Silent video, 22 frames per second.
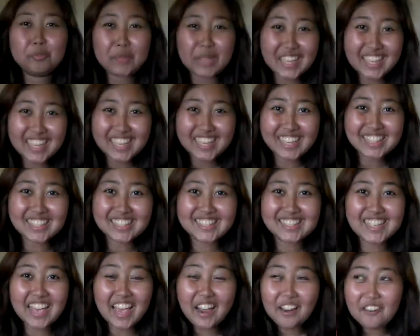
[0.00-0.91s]

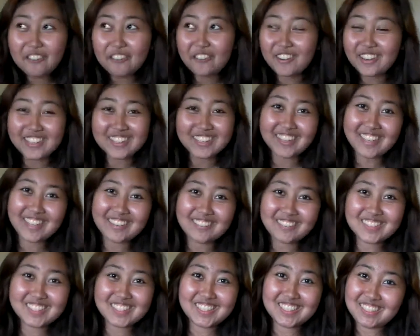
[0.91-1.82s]
beans. Everything
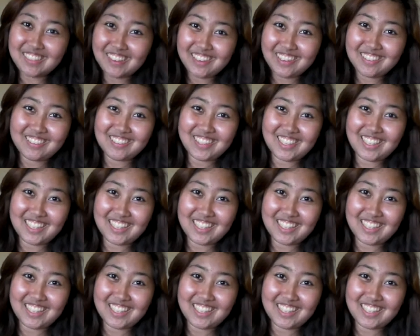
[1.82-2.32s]
was styled